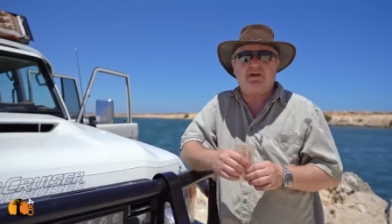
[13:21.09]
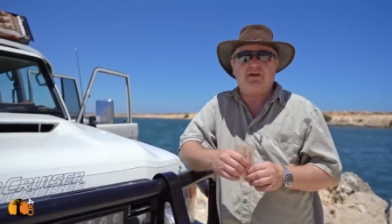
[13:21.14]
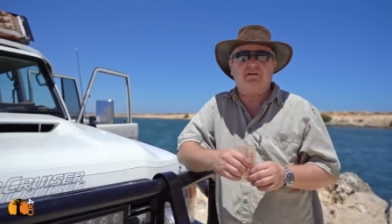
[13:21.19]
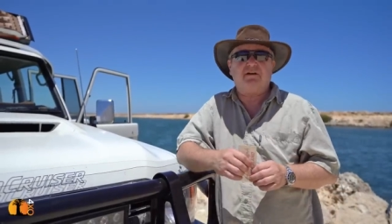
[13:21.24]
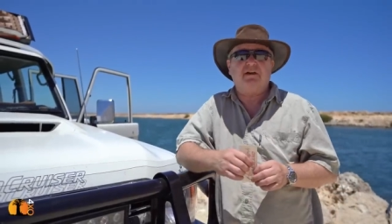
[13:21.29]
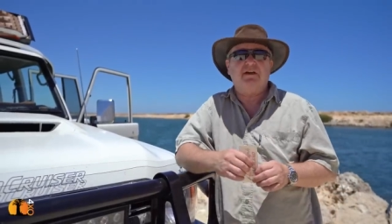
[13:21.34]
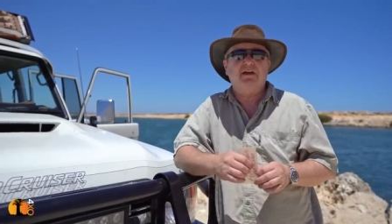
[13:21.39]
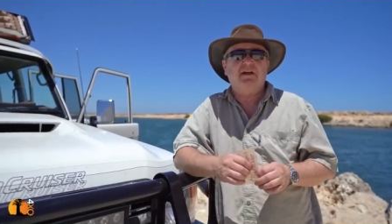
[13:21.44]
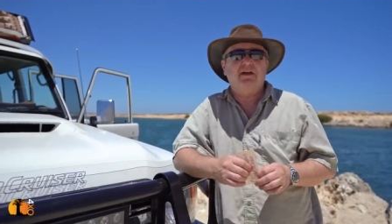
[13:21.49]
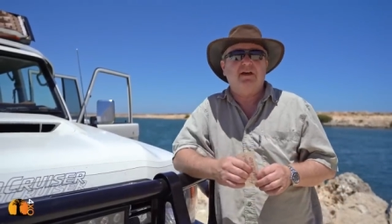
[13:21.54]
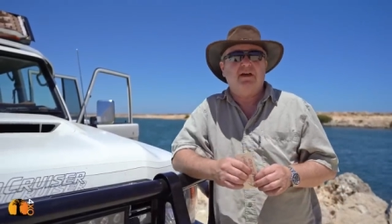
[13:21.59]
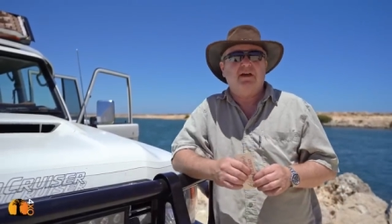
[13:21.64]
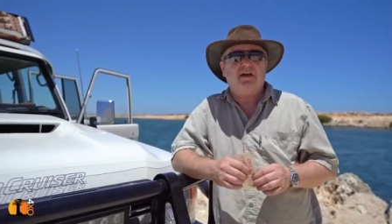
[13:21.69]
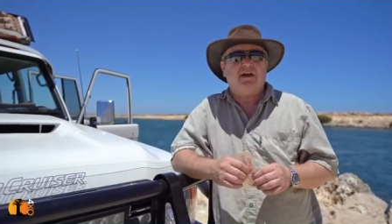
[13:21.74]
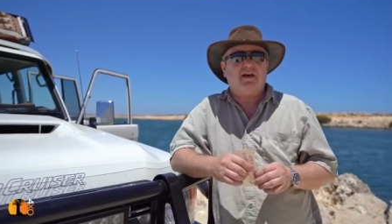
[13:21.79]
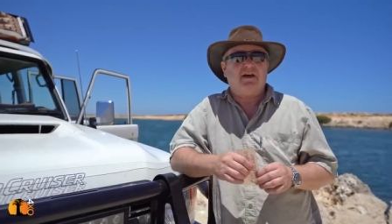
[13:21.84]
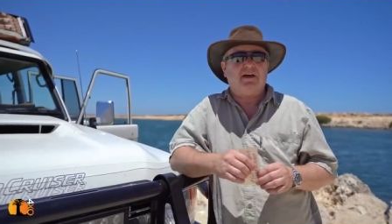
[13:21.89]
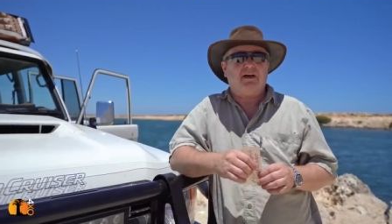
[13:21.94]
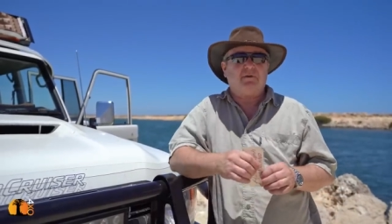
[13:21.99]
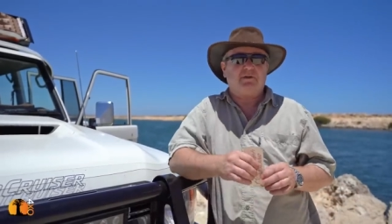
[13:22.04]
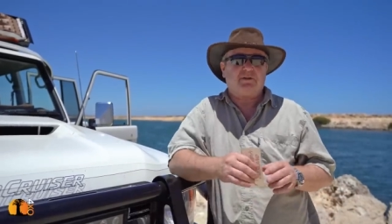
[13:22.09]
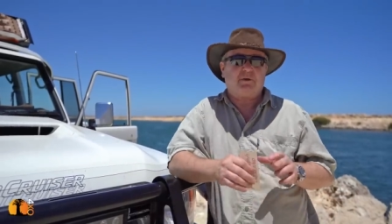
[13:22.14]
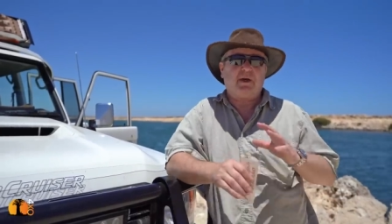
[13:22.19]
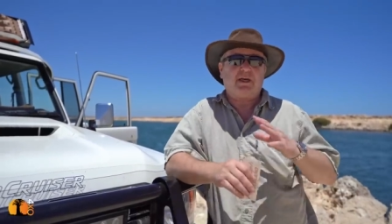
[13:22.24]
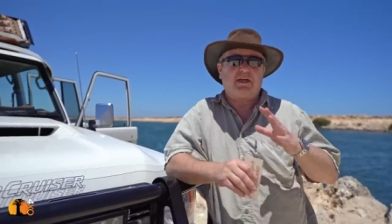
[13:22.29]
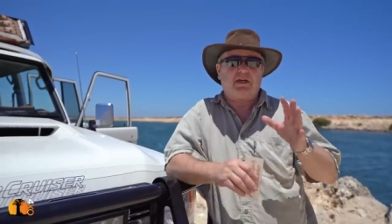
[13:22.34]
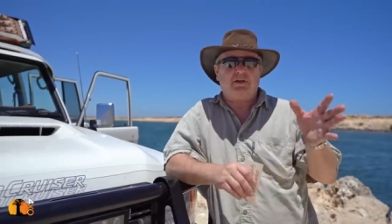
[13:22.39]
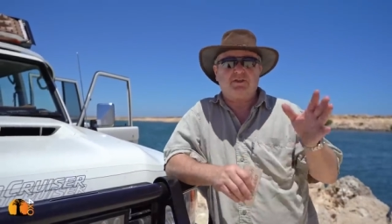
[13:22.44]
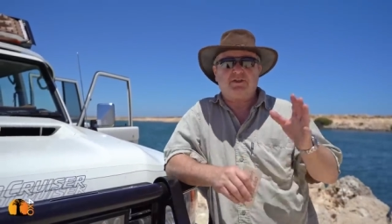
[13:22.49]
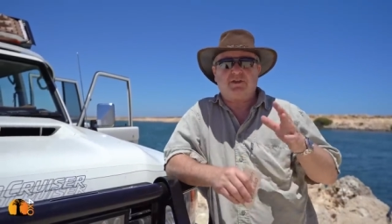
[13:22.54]
and uh, it was
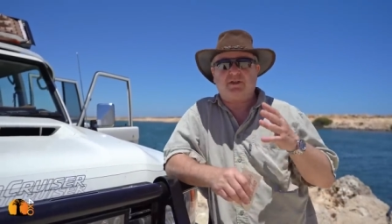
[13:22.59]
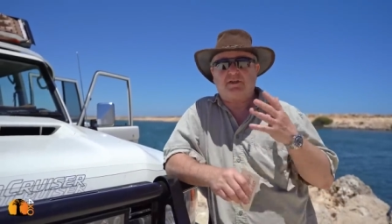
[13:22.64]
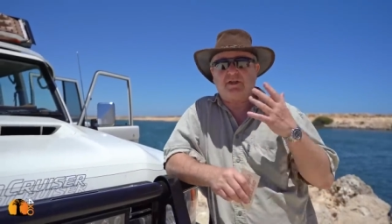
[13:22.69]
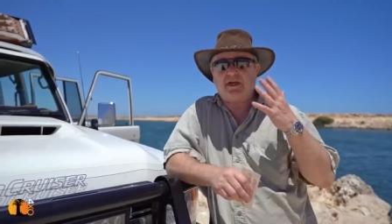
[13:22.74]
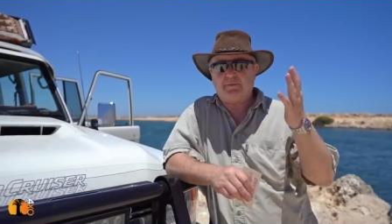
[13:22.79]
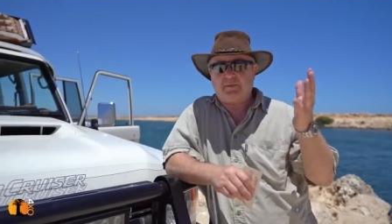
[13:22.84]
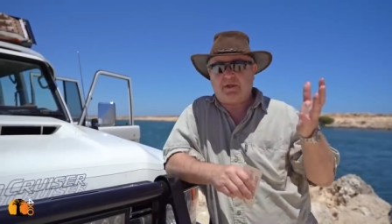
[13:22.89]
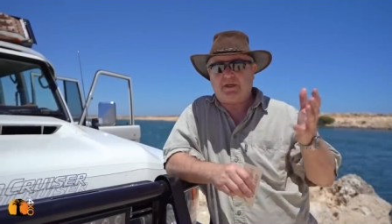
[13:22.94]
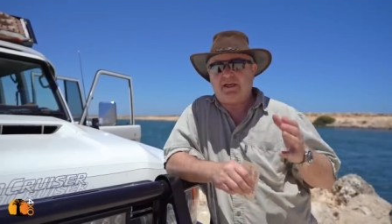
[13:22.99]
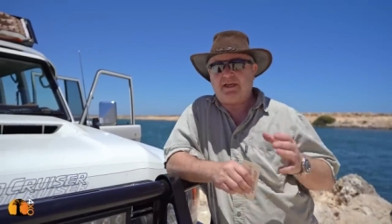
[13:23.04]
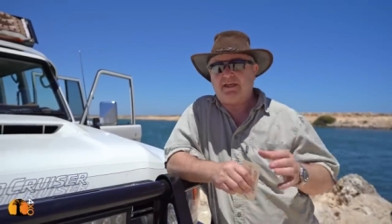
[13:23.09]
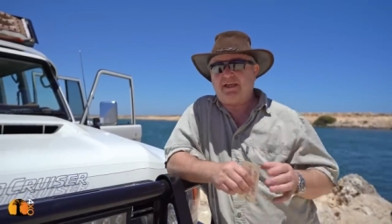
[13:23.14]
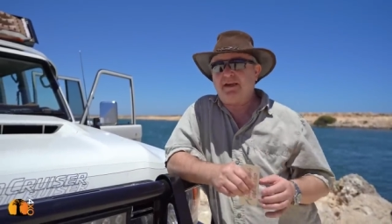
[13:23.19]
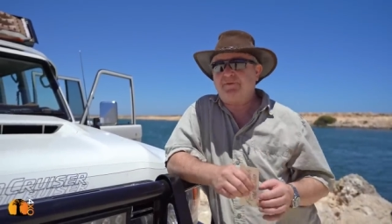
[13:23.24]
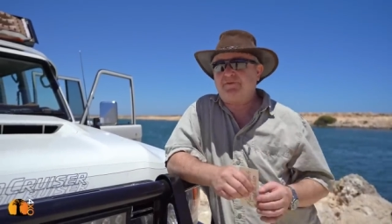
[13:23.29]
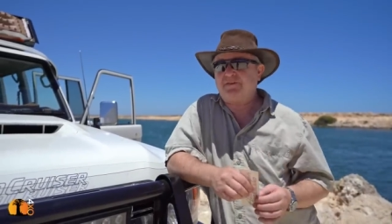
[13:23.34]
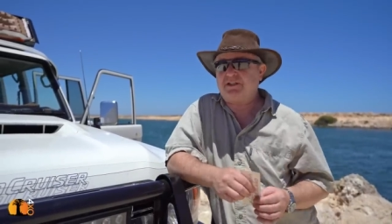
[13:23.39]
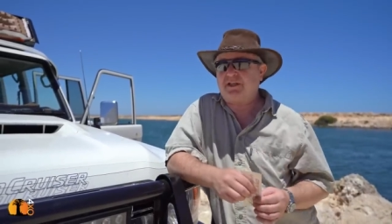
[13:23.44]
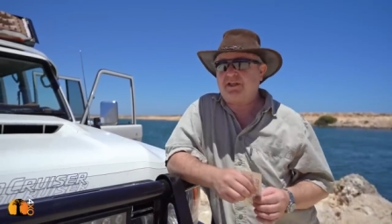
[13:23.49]
quite close to the time that I left